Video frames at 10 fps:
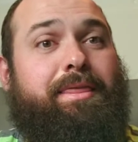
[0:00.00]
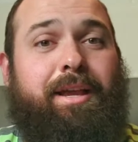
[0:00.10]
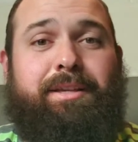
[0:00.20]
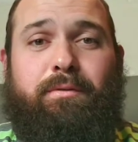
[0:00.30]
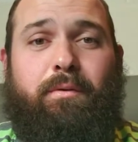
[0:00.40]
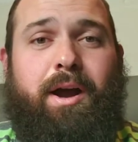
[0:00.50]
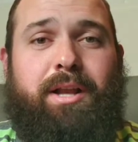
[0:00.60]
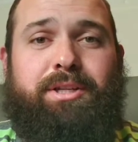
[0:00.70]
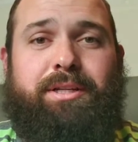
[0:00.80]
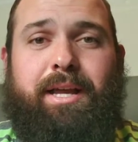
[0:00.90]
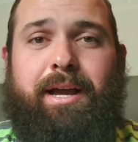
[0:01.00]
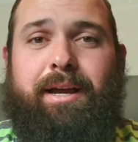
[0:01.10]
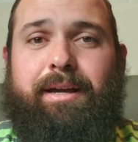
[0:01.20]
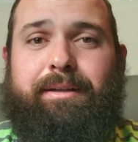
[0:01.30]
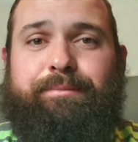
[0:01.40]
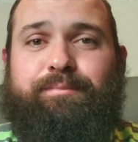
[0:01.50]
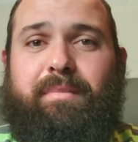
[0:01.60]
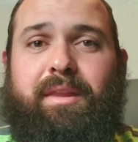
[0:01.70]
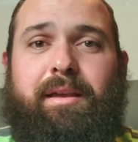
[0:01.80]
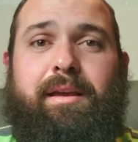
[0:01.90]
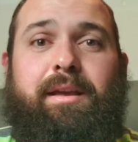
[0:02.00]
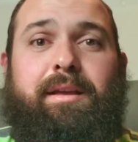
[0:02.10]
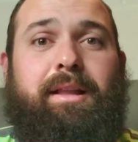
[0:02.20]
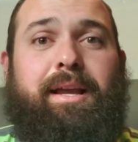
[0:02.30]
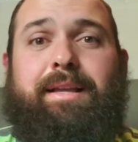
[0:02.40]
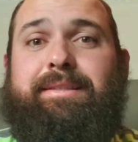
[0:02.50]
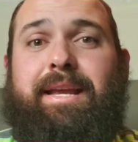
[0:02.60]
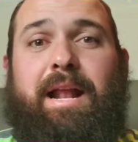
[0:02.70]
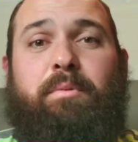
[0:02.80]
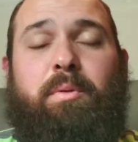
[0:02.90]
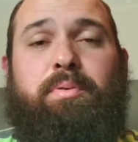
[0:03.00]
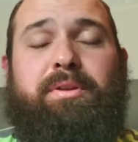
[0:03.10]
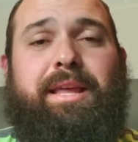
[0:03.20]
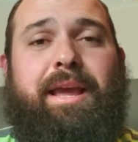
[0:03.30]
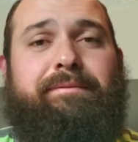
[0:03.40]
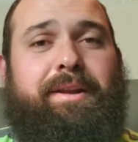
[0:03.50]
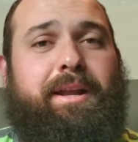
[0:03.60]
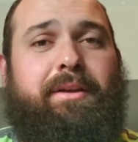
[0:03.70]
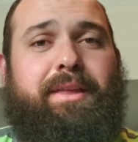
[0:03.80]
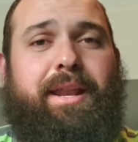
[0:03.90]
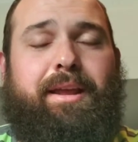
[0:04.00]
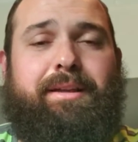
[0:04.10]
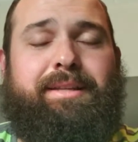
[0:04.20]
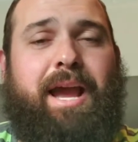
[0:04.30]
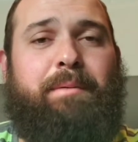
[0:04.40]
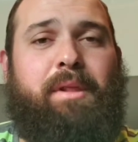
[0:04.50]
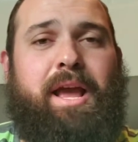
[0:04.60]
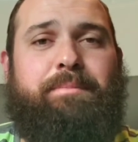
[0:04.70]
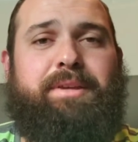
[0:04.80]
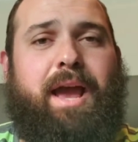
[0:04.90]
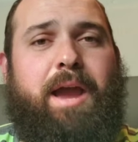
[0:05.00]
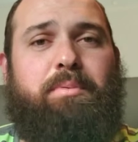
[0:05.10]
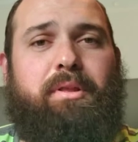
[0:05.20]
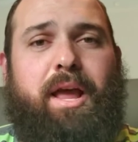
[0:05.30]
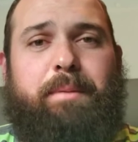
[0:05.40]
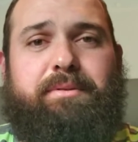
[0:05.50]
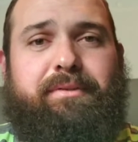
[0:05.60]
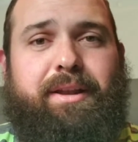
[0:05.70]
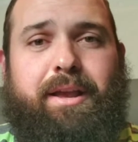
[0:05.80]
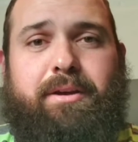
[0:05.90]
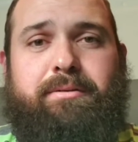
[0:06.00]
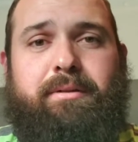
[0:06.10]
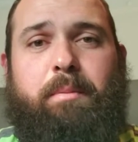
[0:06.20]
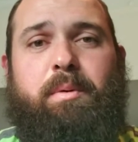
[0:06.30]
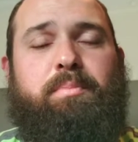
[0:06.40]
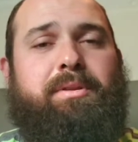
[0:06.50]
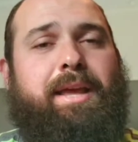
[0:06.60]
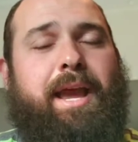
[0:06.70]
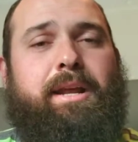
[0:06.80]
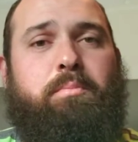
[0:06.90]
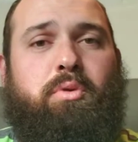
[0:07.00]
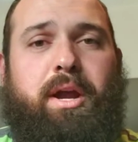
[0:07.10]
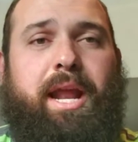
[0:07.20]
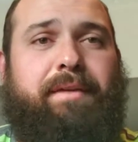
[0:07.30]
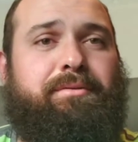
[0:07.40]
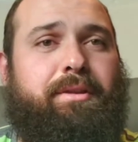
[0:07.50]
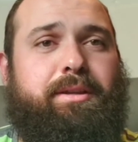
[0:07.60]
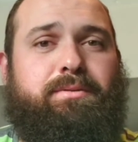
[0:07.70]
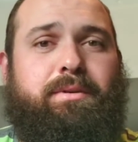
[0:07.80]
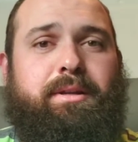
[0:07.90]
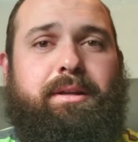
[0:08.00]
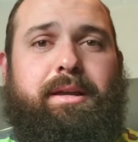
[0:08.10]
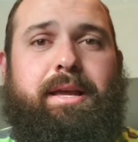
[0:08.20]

Thanks for watching. Uh, like I said, I'm going to put that video, that uh, time lapse, a uh, hyperlapse video, I'm going to put that up right after this one.